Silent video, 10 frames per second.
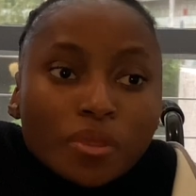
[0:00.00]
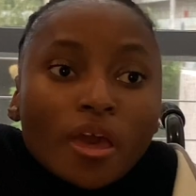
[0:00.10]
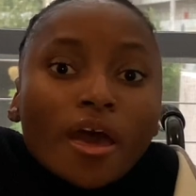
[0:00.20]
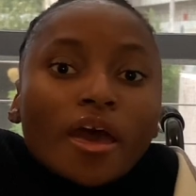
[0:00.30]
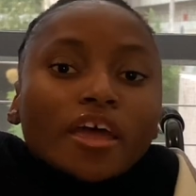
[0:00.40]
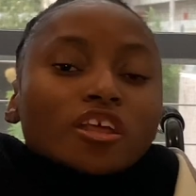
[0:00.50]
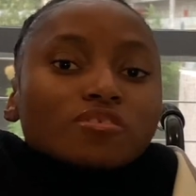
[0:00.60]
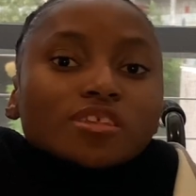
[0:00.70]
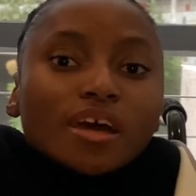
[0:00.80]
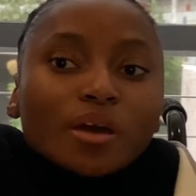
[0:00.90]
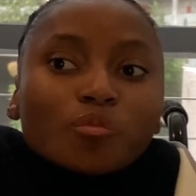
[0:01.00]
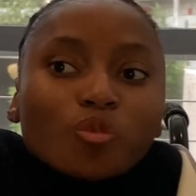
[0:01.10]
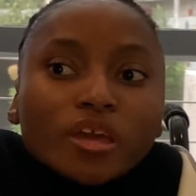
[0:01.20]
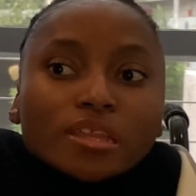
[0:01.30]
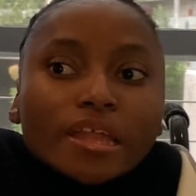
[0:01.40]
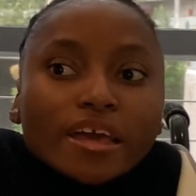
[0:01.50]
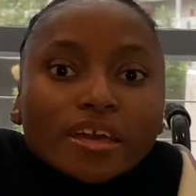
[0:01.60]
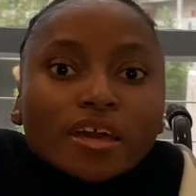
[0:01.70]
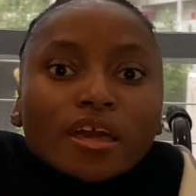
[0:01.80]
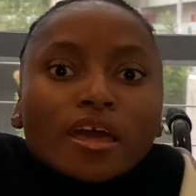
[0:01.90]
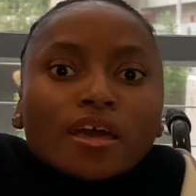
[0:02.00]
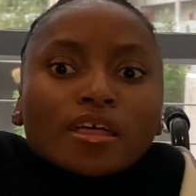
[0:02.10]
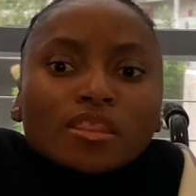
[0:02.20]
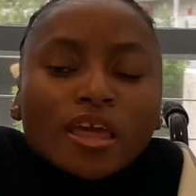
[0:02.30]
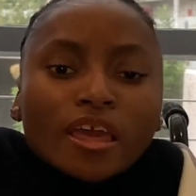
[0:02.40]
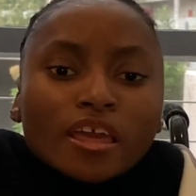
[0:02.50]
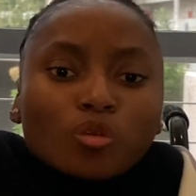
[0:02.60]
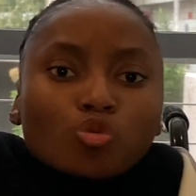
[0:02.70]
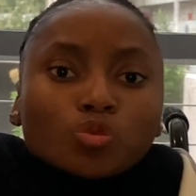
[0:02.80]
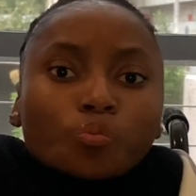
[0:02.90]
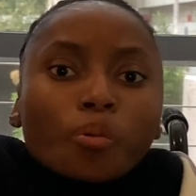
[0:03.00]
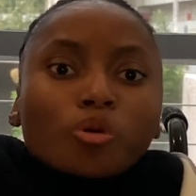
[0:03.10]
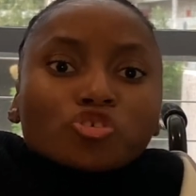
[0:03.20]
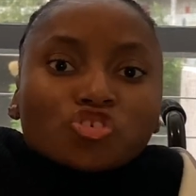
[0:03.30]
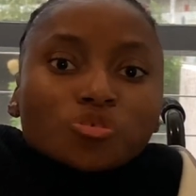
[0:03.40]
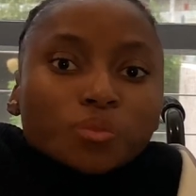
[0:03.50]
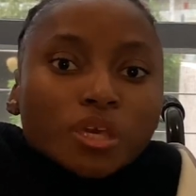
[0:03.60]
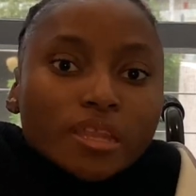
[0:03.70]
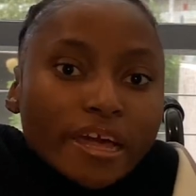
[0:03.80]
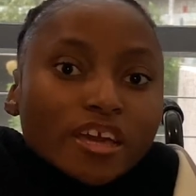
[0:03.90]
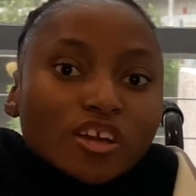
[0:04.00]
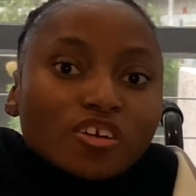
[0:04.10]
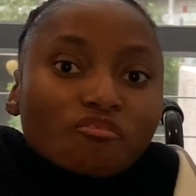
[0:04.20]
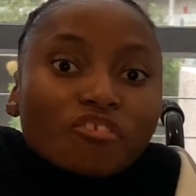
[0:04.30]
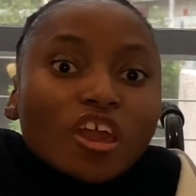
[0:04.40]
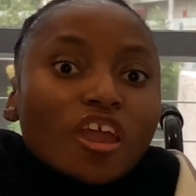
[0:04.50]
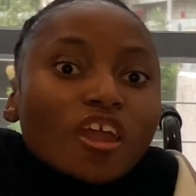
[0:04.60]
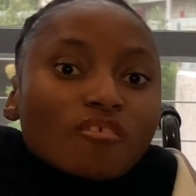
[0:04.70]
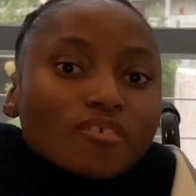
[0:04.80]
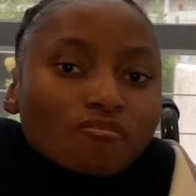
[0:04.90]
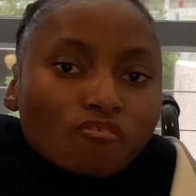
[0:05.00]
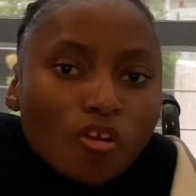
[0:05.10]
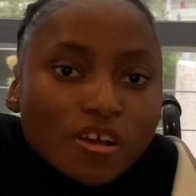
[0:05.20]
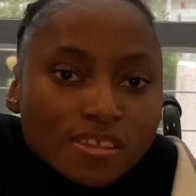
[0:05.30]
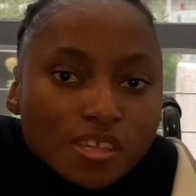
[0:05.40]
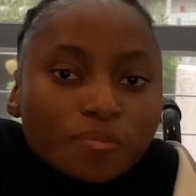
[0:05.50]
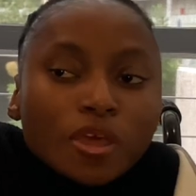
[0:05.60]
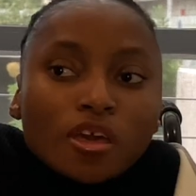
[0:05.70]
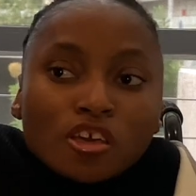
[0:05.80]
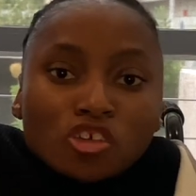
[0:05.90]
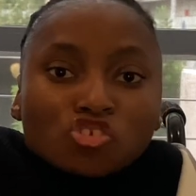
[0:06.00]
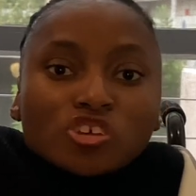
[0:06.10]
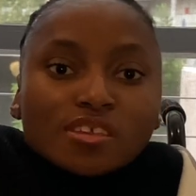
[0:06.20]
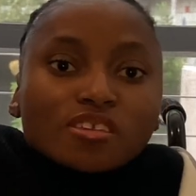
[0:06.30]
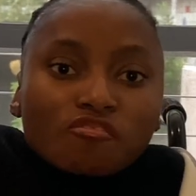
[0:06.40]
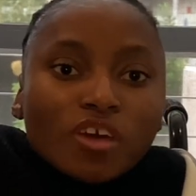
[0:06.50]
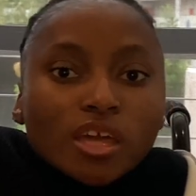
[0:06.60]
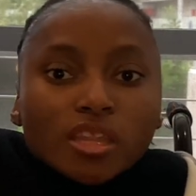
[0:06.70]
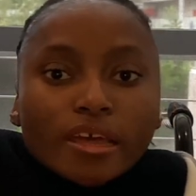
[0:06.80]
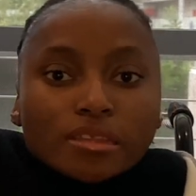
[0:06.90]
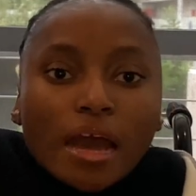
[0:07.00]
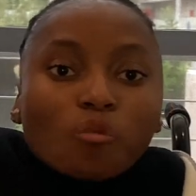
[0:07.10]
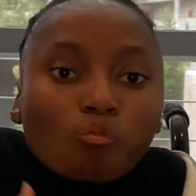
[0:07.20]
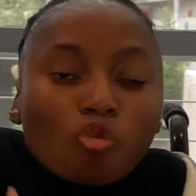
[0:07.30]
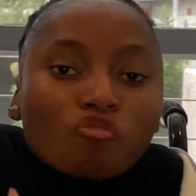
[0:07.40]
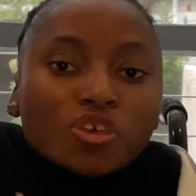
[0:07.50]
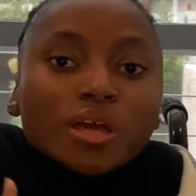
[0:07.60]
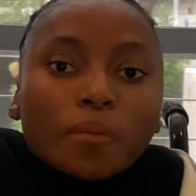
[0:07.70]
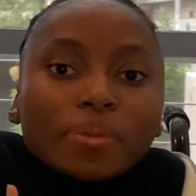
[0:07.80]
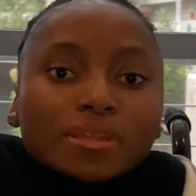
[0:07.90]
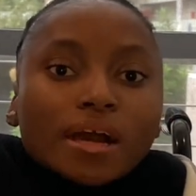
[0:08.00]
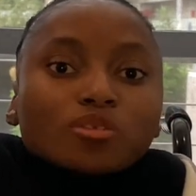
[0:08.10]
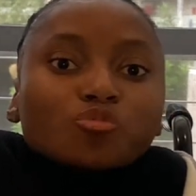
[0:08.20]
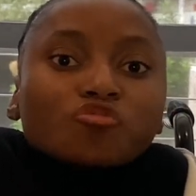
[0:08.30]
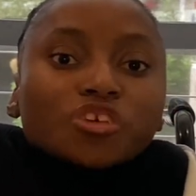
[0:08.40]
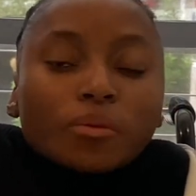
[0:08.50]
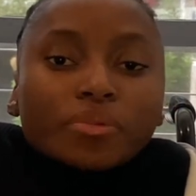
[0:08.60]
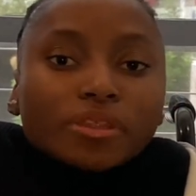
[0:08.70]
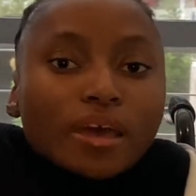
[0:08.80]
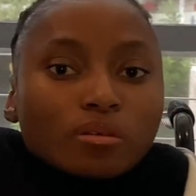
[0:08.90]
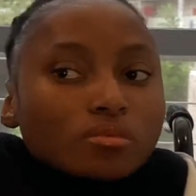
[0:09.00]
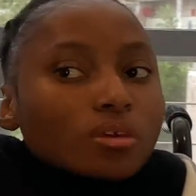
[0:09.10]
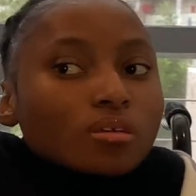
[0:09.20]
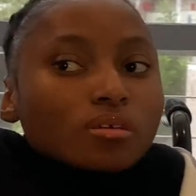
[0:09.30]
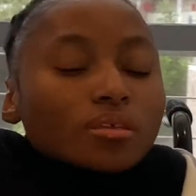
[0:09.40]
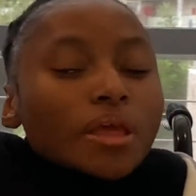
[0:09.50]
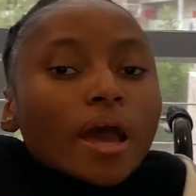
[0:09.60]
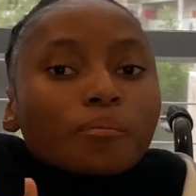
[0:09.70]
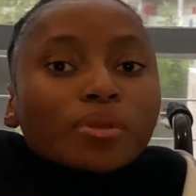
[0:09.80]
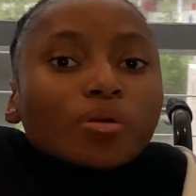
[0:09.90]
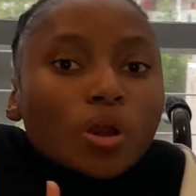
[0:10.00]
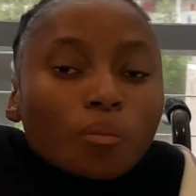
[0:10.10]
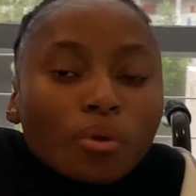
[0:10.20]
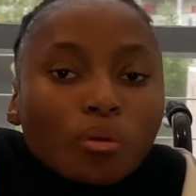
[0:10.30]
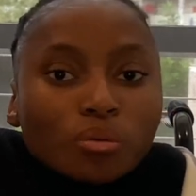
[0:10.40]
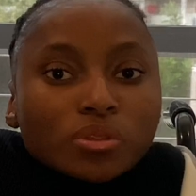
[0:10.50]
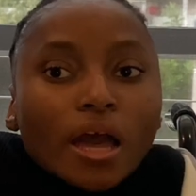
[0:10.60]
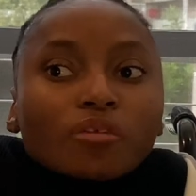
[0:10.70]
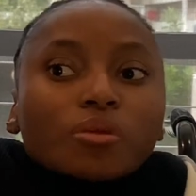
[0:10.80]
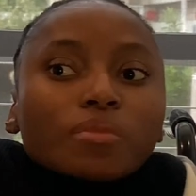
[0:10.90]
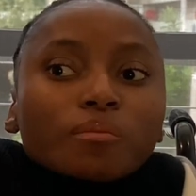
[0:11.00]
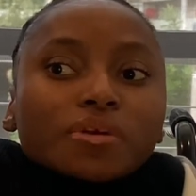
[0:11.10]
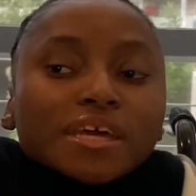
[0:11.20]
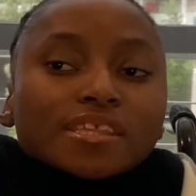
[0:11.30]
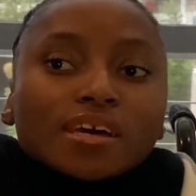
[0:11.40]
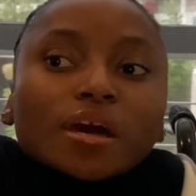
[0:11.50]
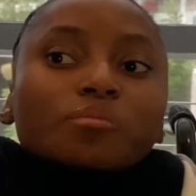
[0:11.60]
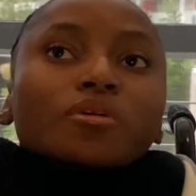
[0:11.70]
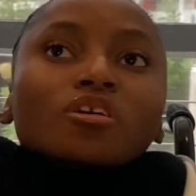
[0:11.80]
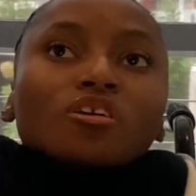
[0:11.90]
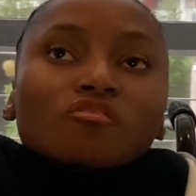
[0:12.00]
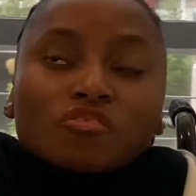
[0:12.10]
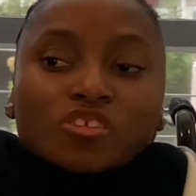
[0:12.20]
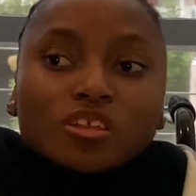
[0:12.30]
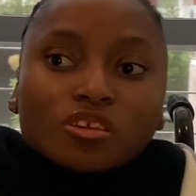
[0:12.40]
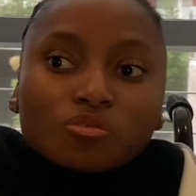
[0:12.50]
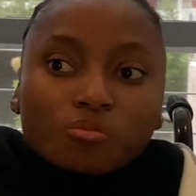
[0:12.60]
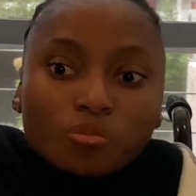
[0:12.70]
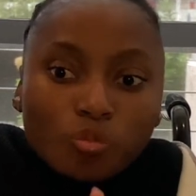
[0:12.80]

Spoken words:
And every time when like they would push me like very fast, just the fact that I'm moving up and down, I broke a bone. I remember that time vividly.